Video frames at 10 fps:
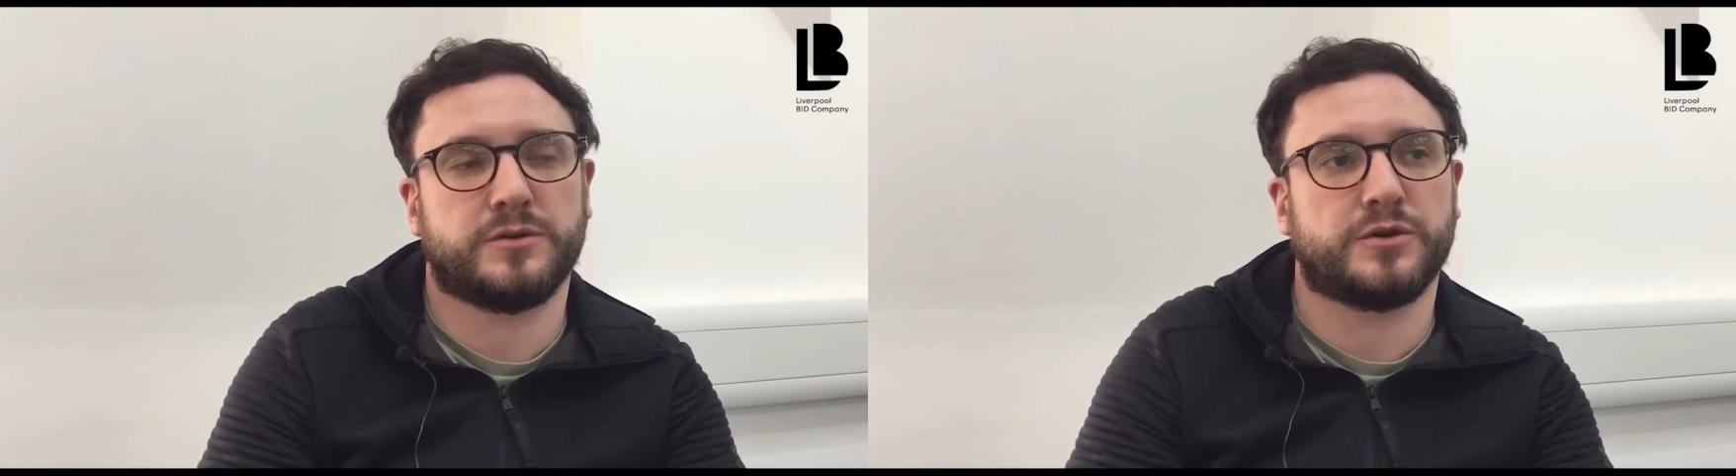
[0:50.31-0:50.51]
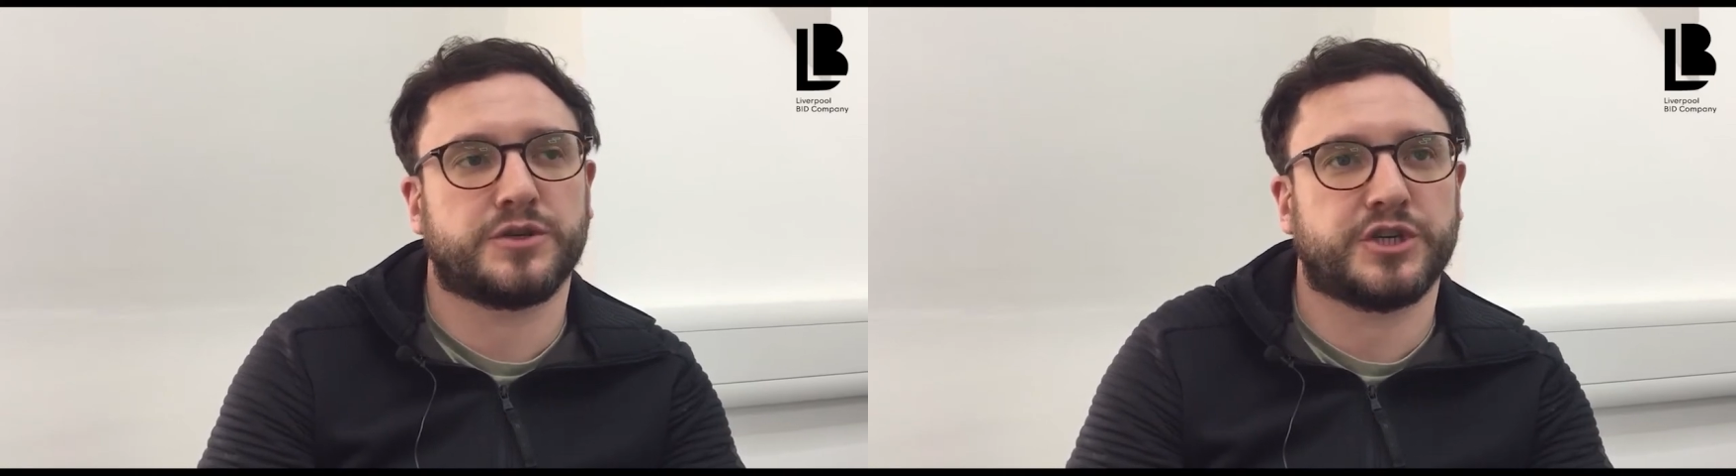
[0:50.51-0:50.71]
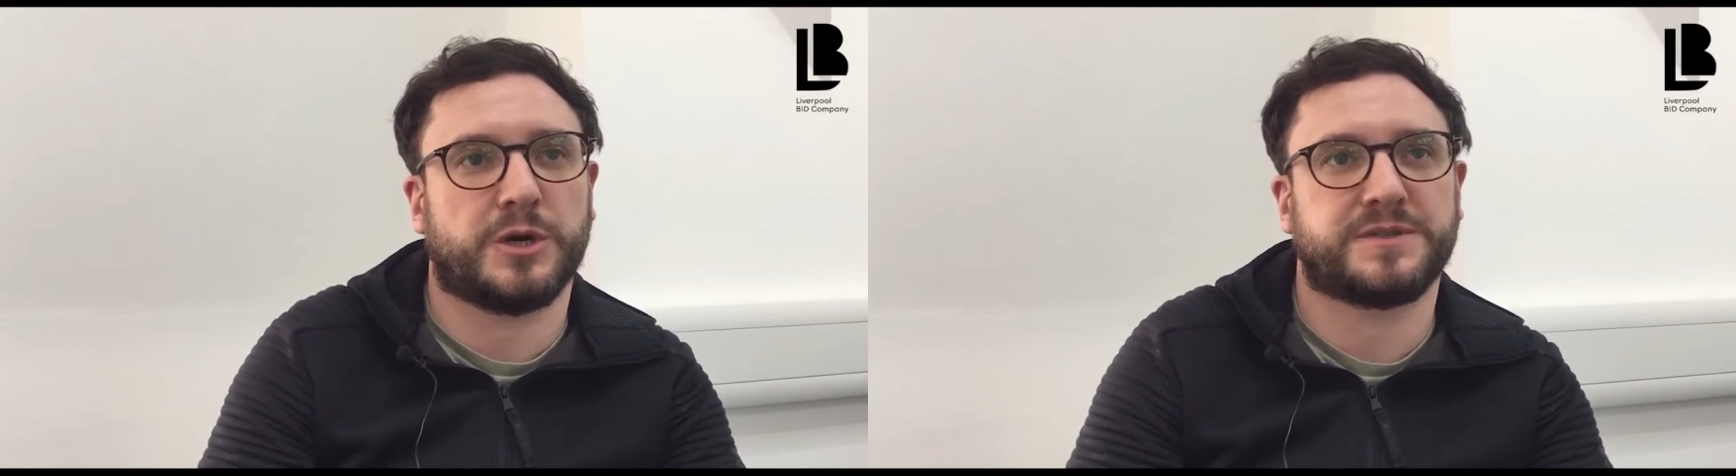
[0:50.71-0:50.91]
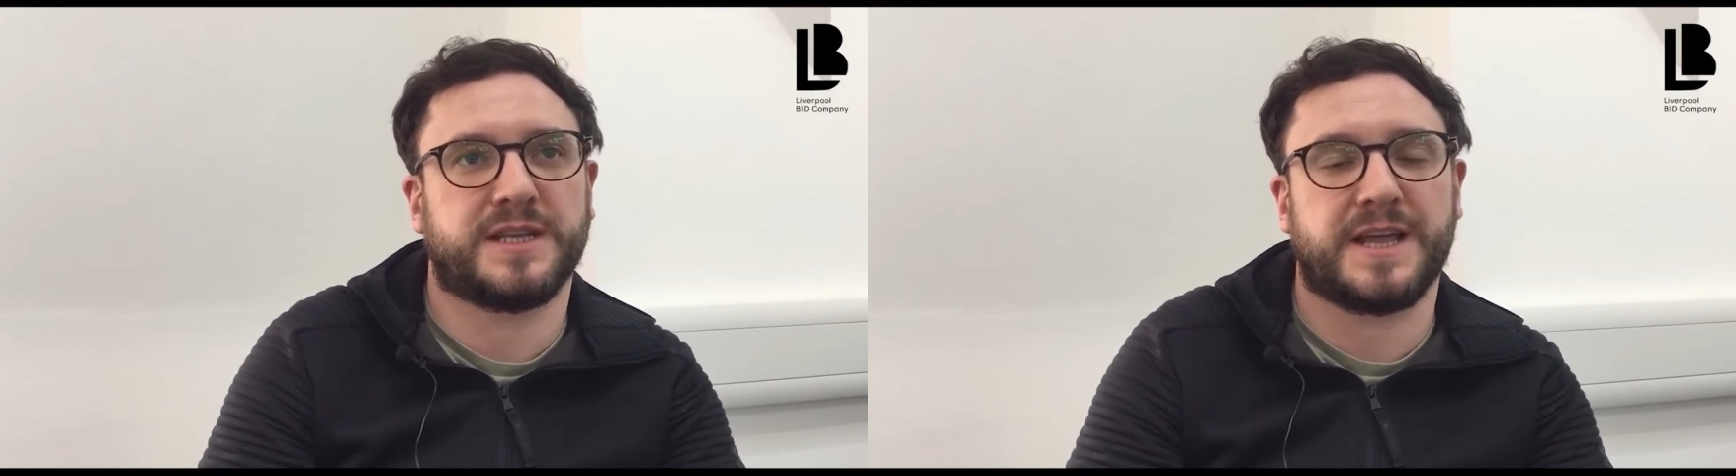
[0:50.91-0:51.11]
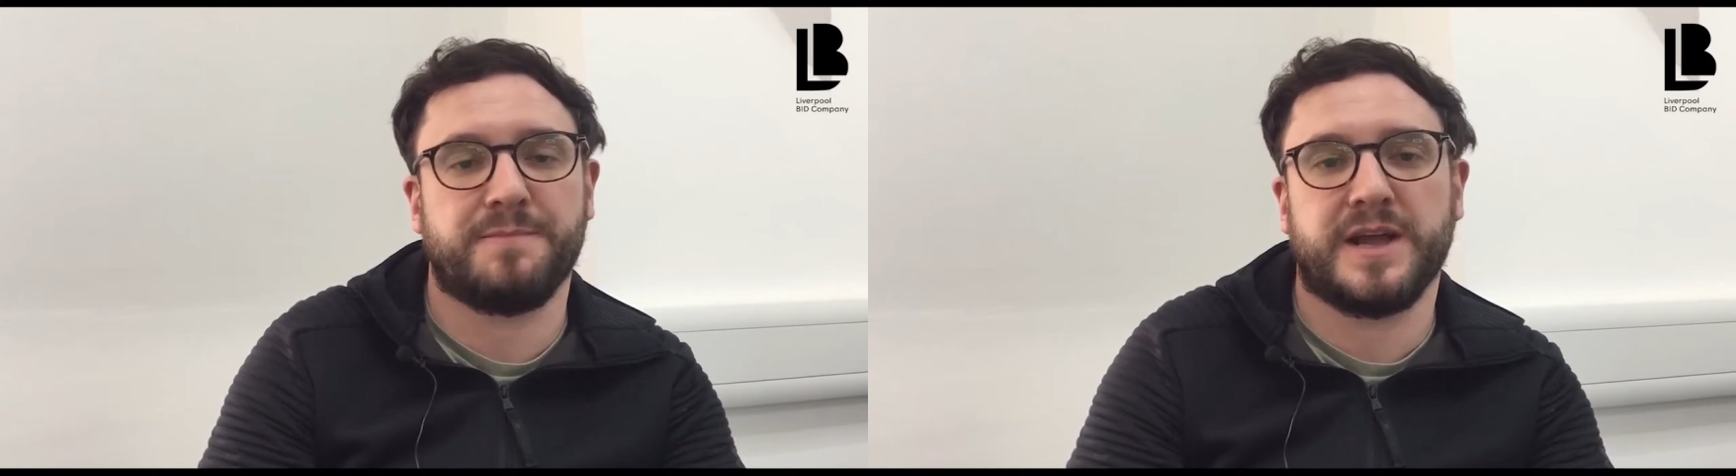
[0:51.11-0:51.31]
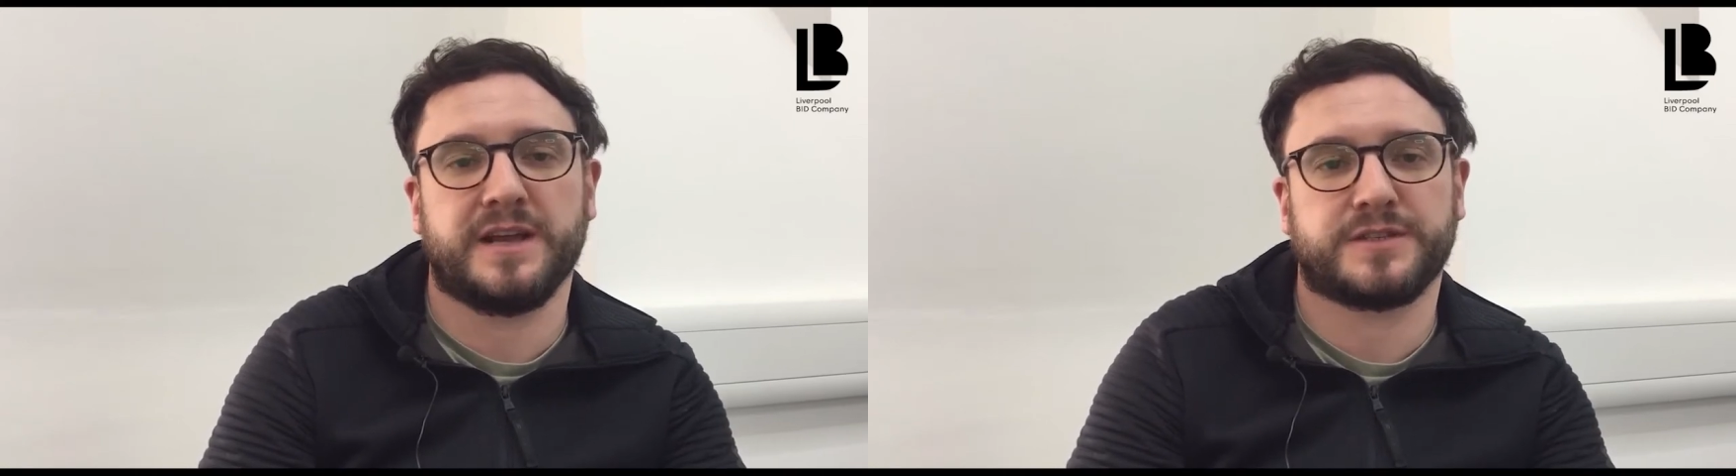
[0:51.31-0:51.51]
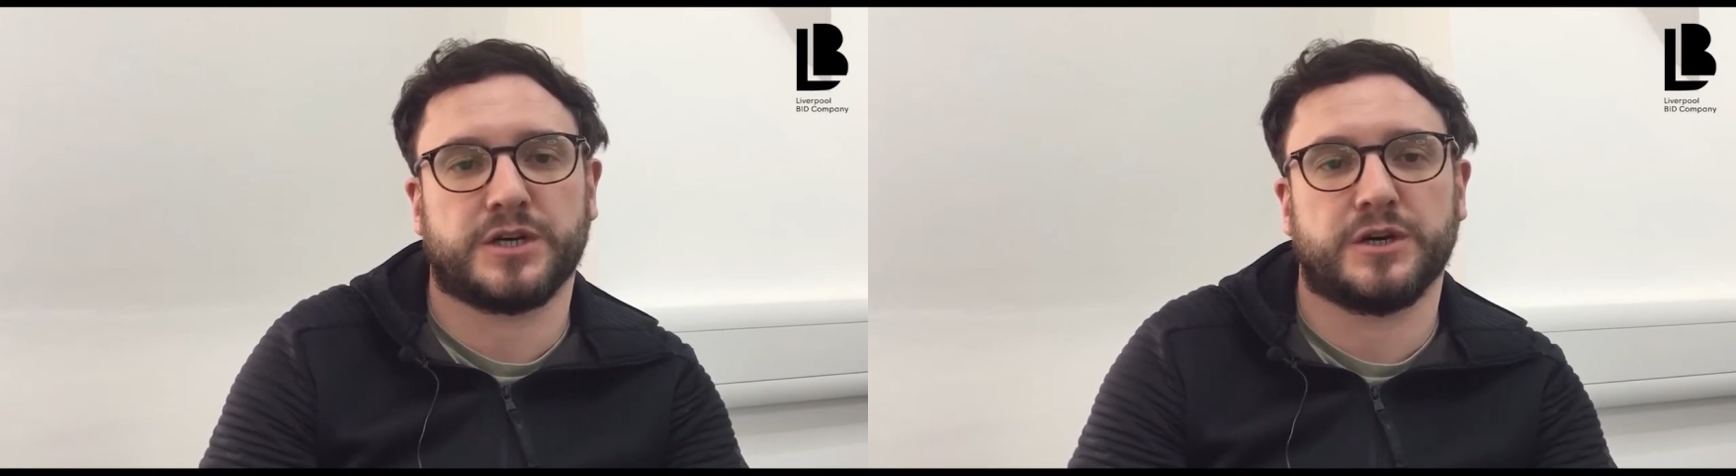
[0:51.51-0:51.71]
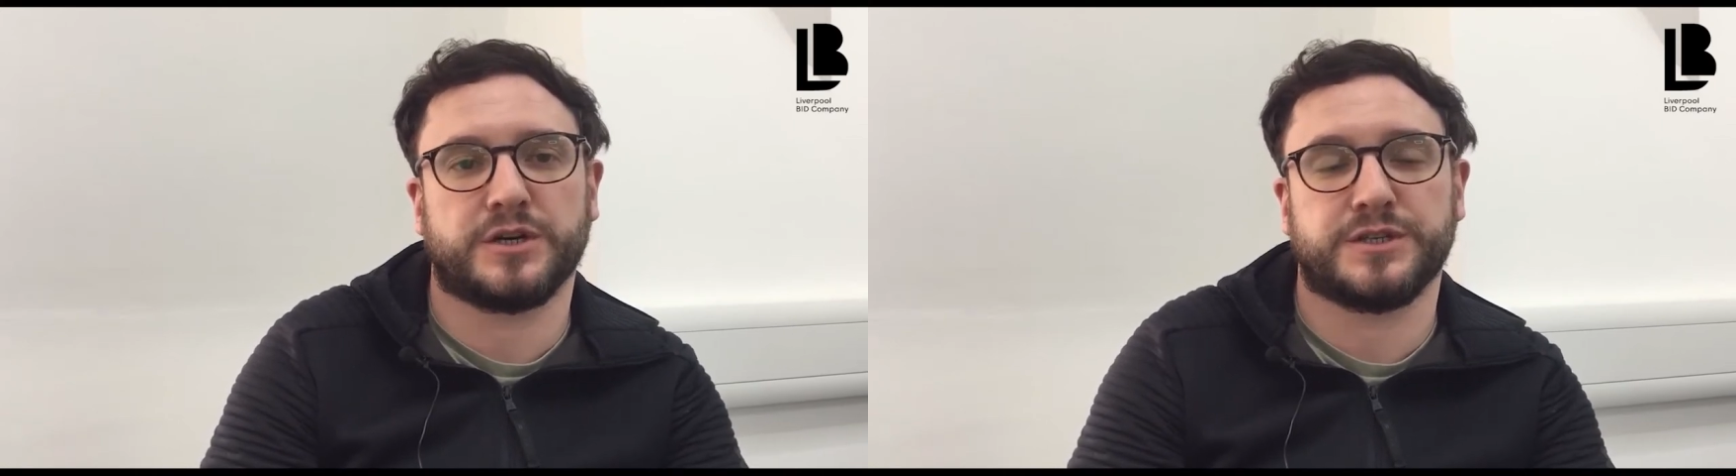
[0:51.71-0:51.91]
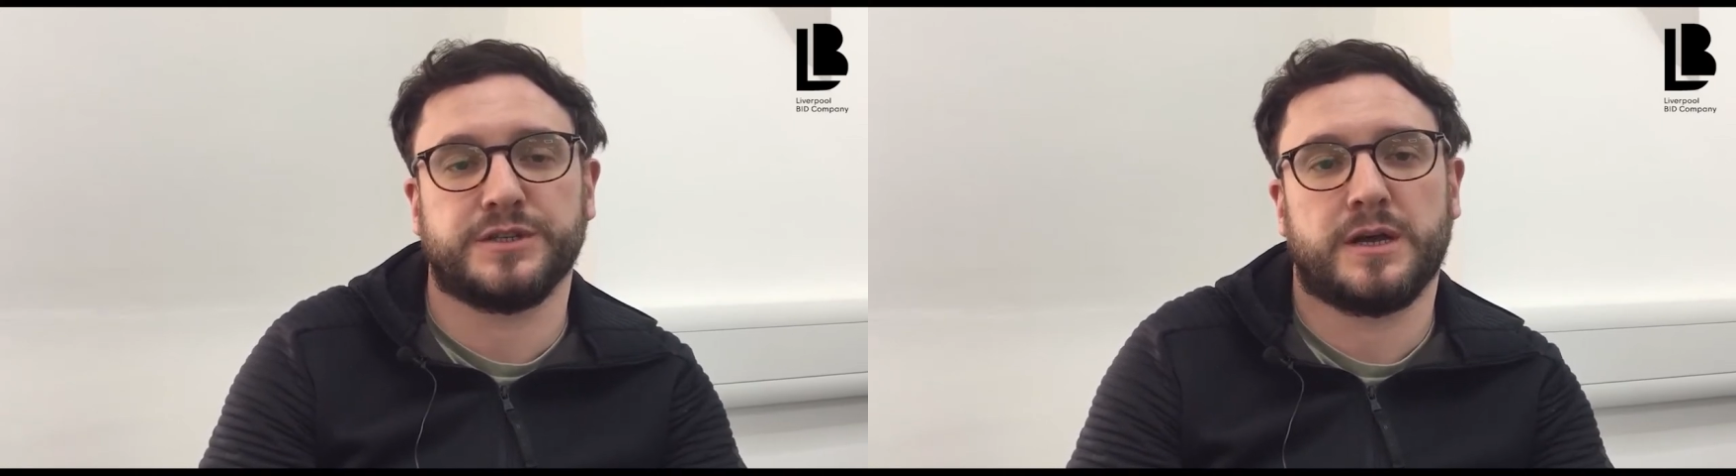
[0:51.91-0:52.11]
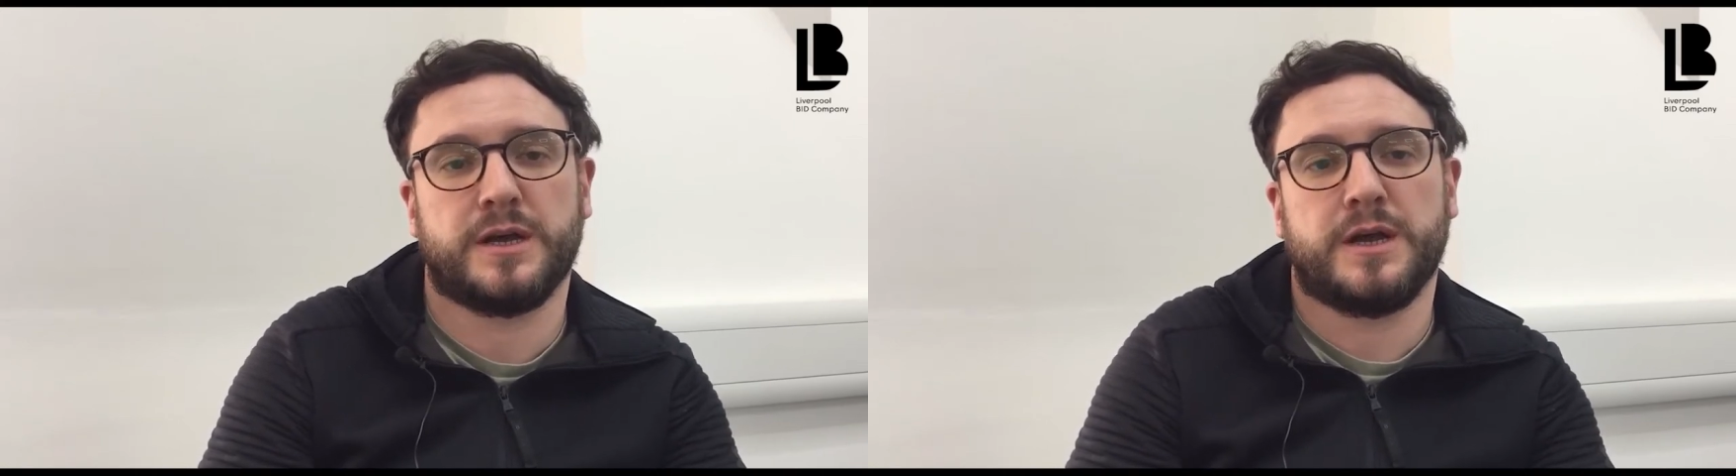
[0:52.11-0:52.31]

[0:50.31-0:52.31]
or shops that they may have targeted,